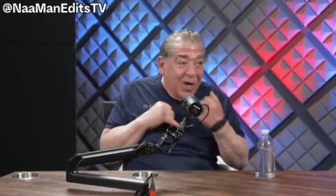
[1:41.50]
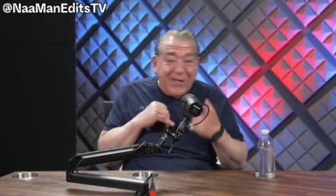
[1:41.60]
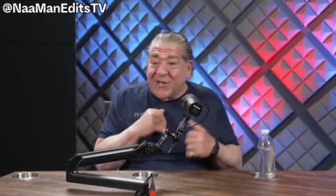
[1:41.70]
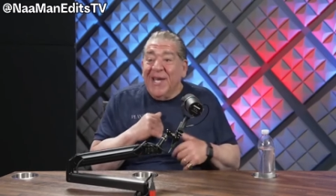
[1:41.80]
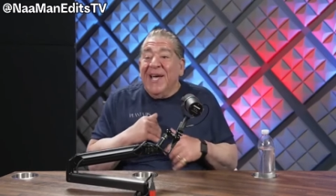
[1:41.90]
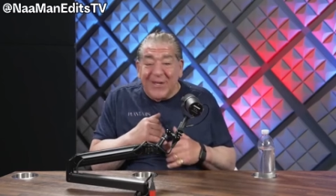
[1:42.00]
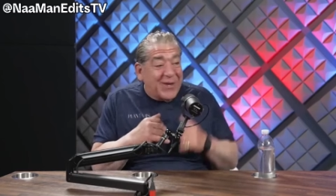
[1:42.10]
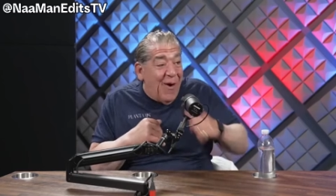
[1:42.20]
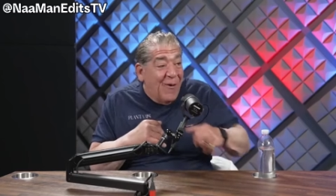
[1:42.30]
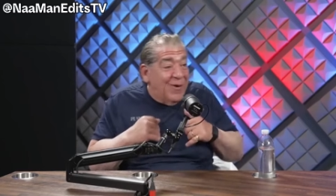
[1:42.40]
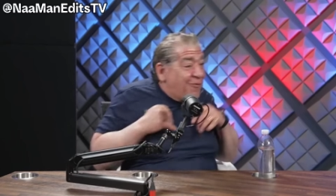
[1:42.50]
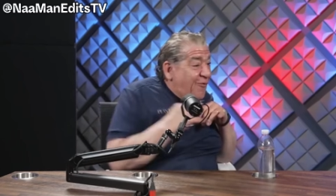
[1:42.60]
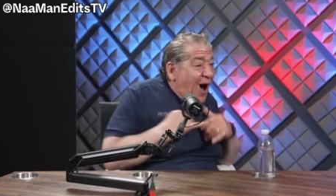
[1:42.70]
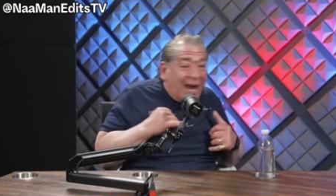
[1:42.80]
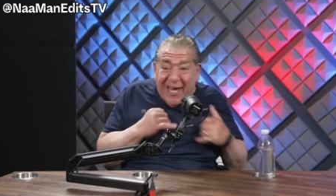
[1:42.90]
Bridge, throwing
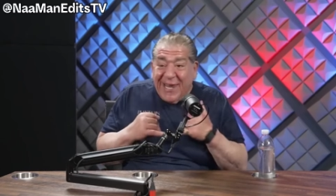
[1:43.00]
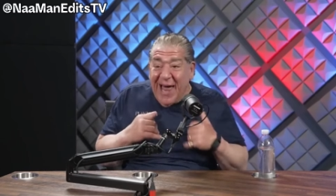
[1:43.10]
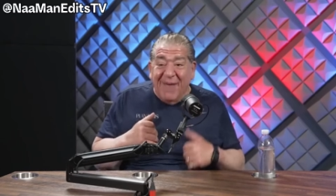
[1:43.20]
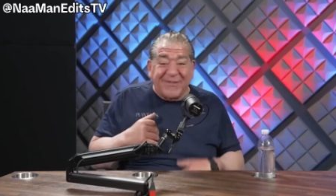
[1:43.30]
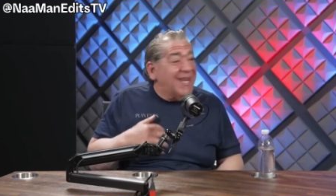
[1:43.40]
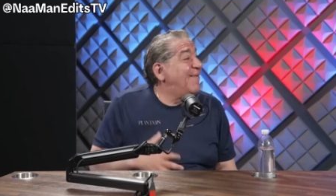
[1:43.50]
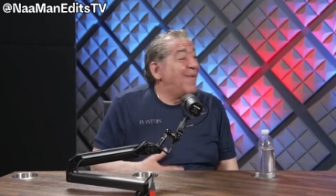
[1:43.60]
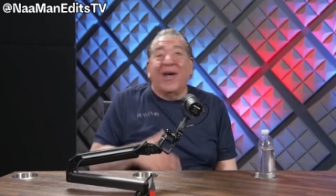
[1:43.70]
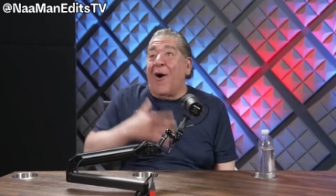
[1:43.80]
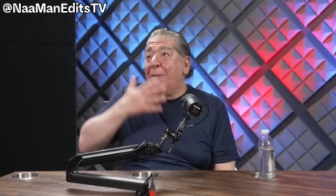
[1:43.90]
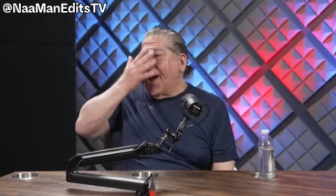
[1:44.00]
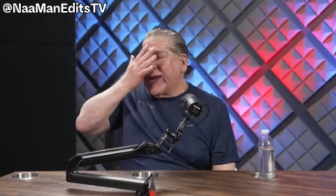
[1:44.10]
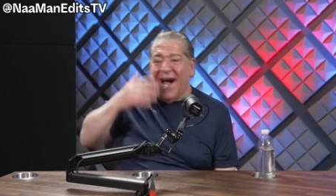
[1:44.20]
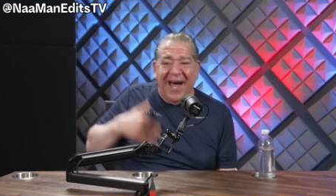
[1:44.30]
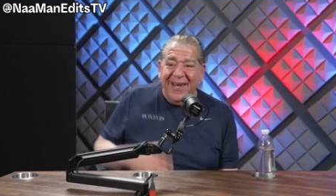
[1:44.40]
fucking lefts. I'm like, oh my
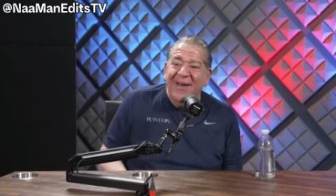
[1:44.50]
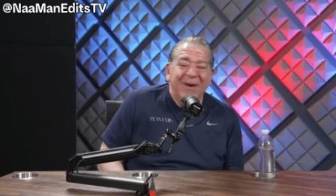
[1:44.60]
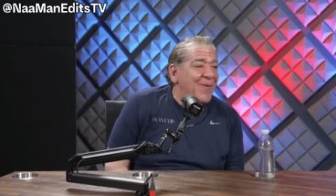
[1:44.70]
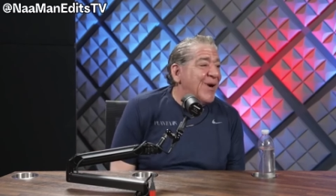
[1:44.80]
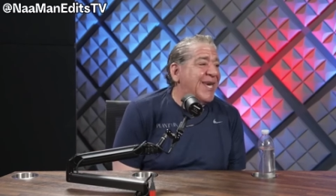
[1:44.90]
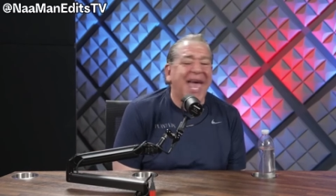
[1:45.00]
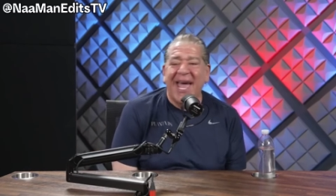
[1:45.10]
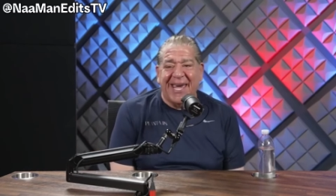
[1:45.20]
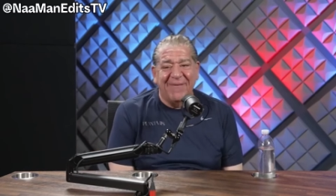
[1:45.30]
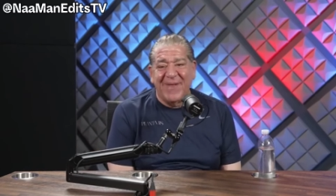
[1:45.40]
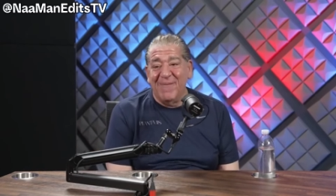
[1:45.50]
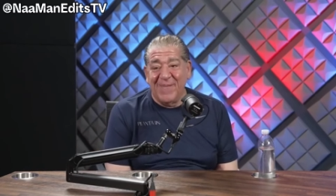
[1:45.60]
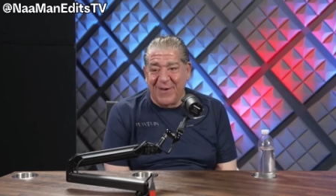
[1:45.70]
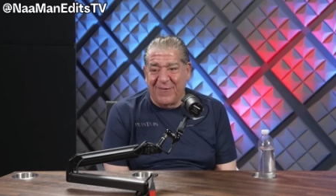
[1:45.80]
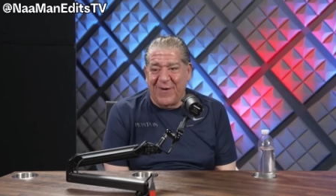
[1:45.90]
god, we can't give that
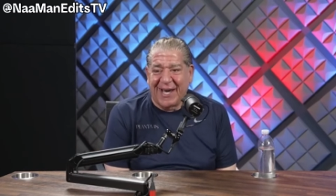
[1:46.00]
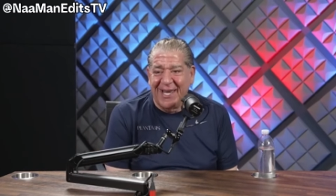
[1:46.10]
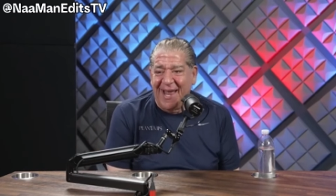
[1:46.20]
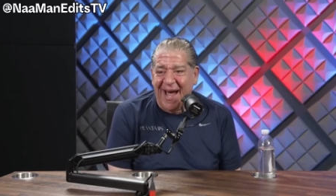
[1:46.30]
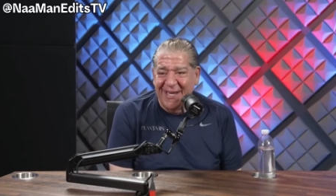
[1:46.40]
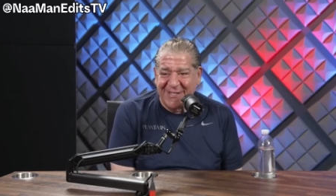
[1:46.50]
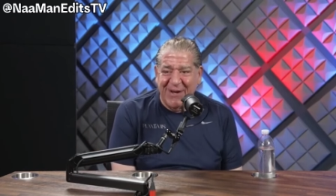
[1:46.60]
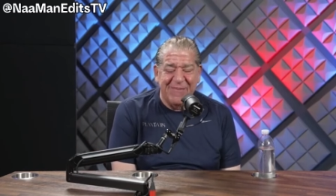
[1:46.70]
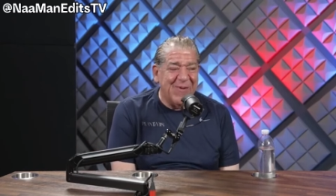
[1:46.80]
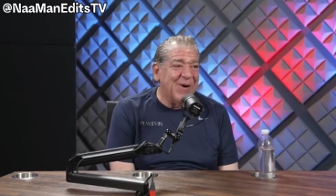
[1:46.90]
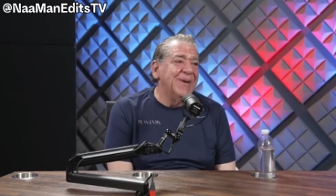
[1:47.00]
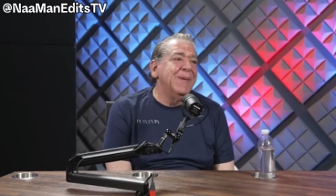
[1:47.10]
motherfucker lines no more.